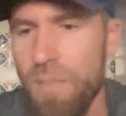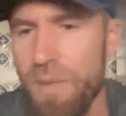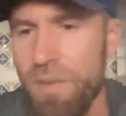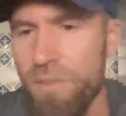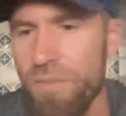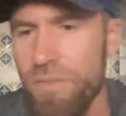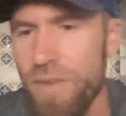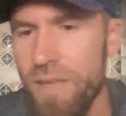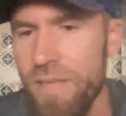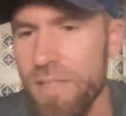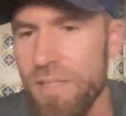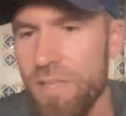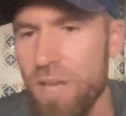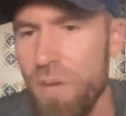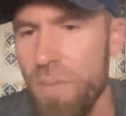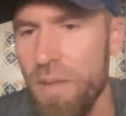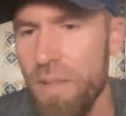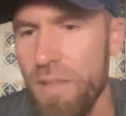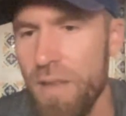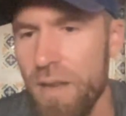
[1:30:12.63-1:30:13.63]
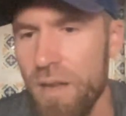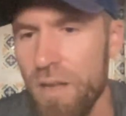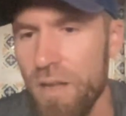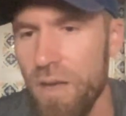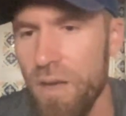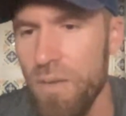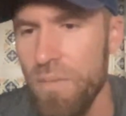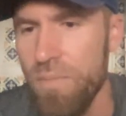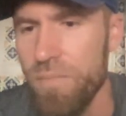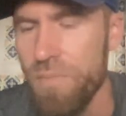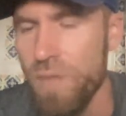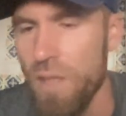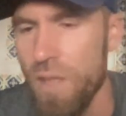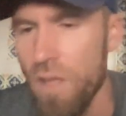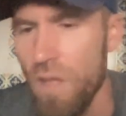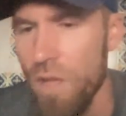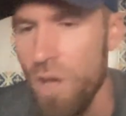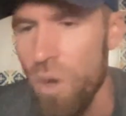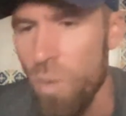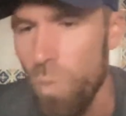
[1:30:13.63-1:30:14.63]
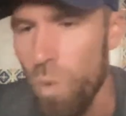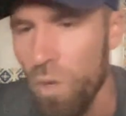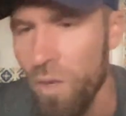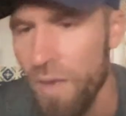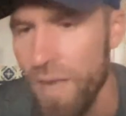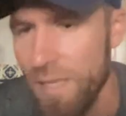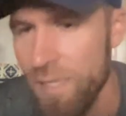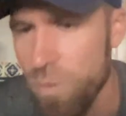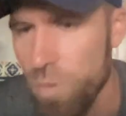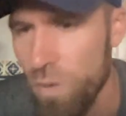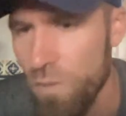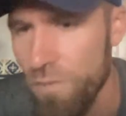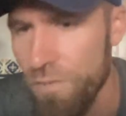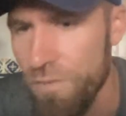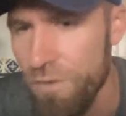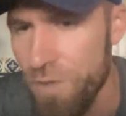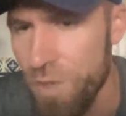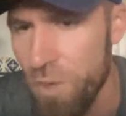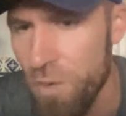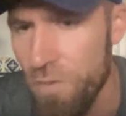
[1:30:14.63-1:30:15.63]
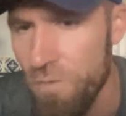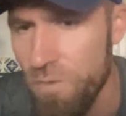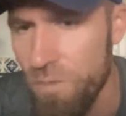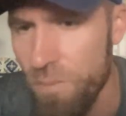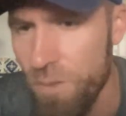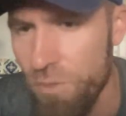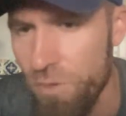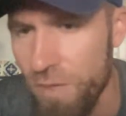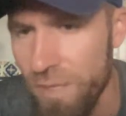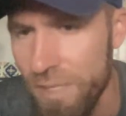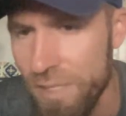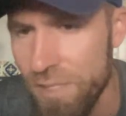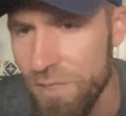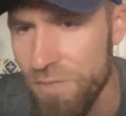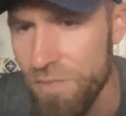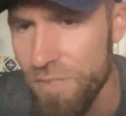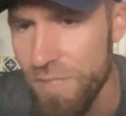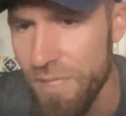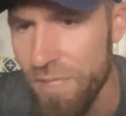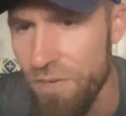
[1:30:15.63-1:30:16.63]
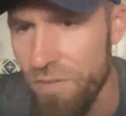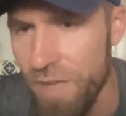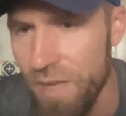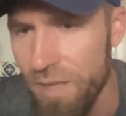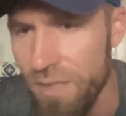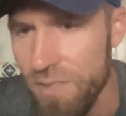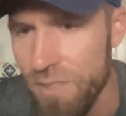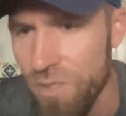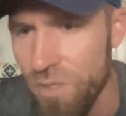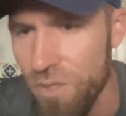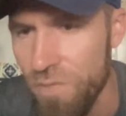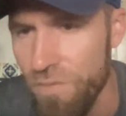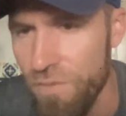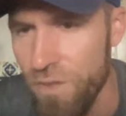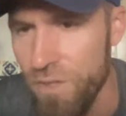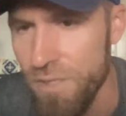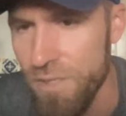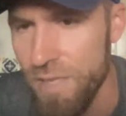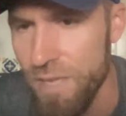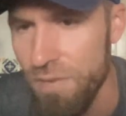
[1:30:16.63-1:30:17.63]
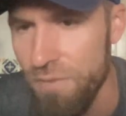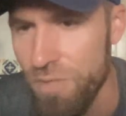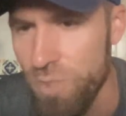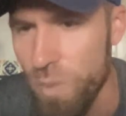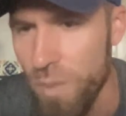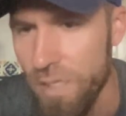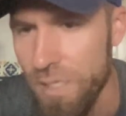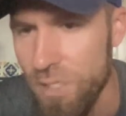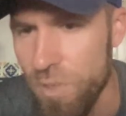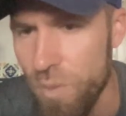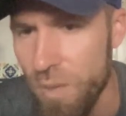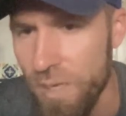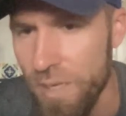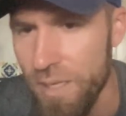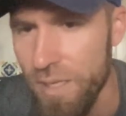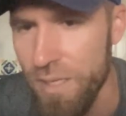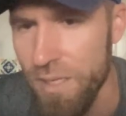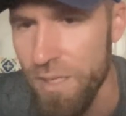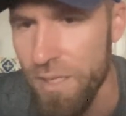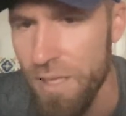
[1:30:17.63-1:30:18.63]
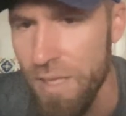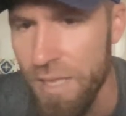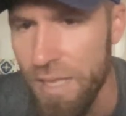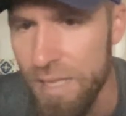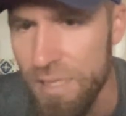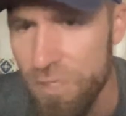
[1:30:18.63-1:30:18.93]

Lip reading: Let me read his comment, then I'll go. One last one for you from the release of Cinderella till the first day of 2020